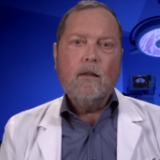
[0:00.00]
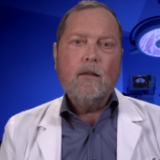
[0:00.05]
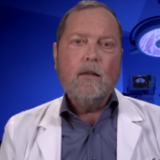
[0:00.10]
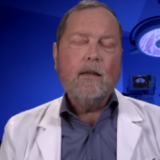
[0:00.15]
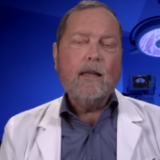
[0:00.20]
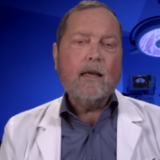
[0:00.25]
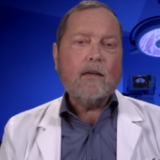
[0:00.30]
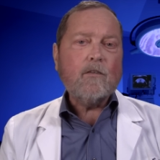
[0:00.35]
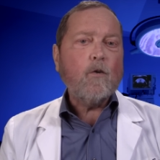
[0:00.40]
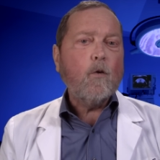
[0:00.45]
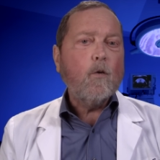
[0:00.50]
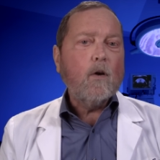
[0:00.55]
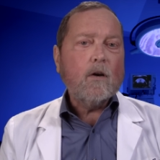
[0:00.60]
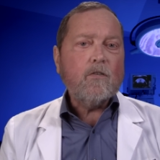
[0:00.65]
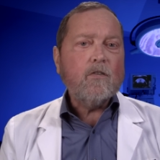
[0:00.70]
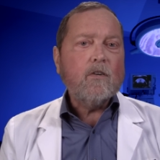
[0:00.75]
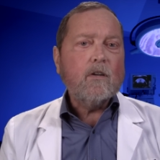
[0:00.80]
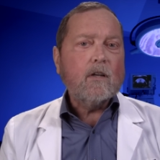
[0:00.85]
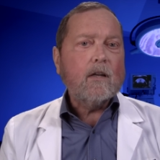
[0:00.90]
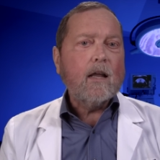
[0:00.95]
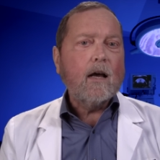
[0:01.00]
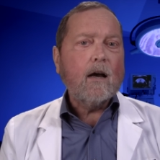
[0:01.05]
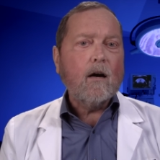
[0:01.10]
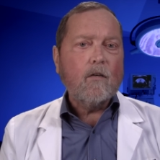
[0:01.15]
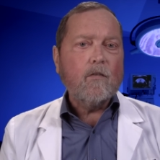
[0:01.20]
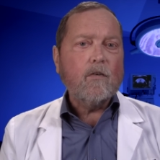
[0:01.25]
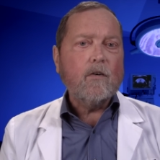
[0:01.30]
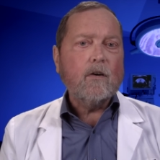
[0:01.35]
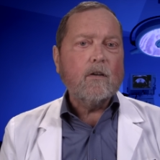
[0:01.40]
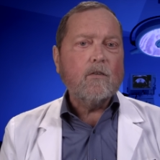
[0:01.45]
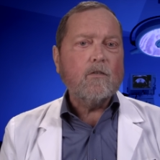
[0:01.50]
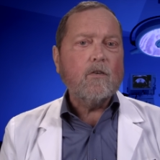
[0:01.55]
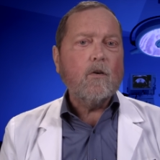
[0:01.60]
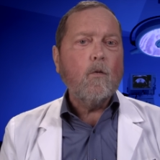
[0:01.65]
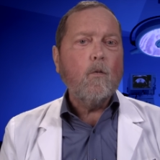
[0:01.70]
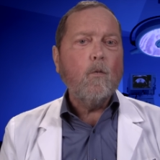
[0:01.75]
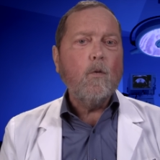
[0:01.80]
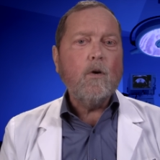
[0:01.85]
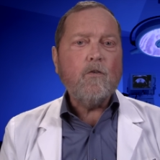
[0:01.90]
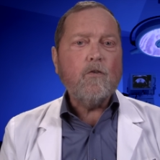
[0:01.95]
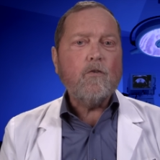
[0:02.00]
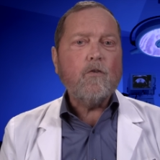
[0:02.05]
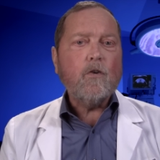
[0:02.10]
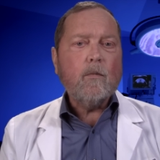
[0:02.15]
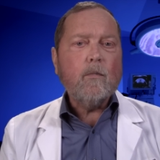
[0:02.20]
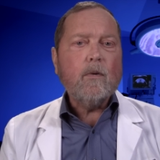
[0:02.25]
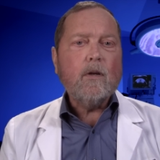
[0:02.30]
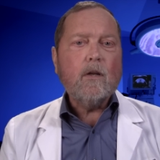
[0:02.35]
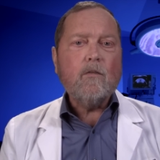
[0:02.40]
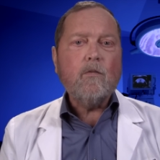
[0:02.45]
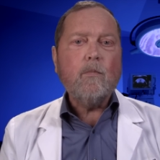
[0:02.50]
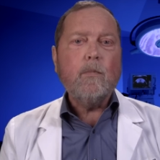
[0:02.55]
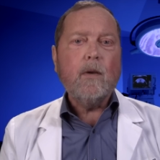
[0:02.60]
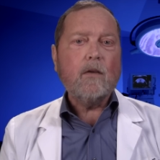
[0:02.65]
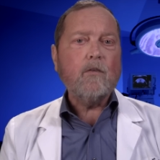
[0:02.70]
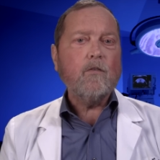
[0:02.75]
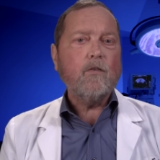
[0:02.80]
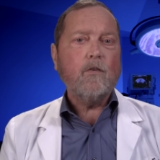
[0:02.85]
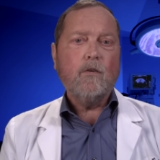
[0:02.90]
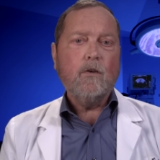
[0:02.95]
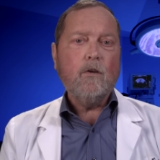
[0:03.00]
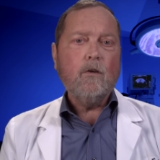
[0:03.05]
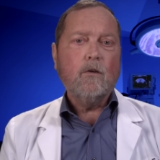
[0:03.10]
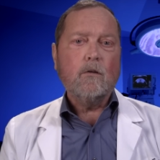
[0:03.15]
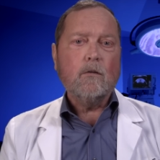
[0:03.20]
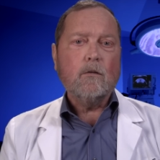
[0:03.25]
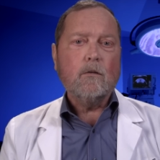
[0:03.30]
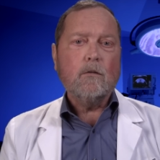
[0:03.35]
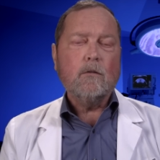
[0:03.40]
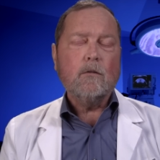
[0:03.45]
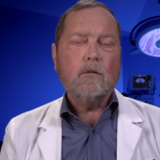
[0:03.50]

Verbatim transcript: The next question, however, is which treatment is best for you?